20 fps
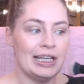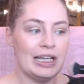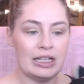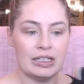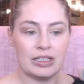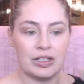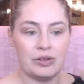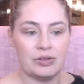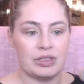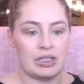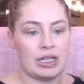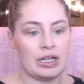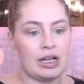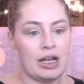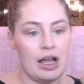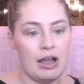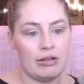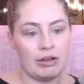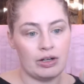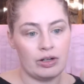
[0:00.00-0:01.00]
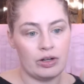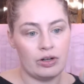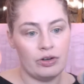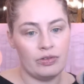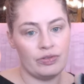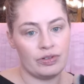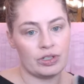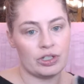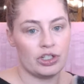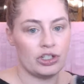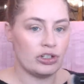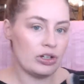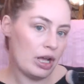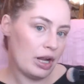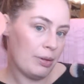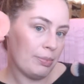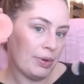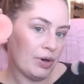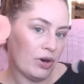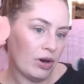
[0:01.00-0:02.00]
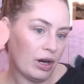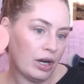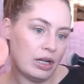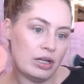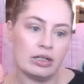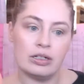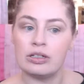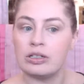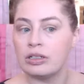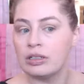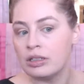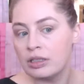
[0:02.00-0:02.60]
So I was like, I'm gonna go for straight up orange.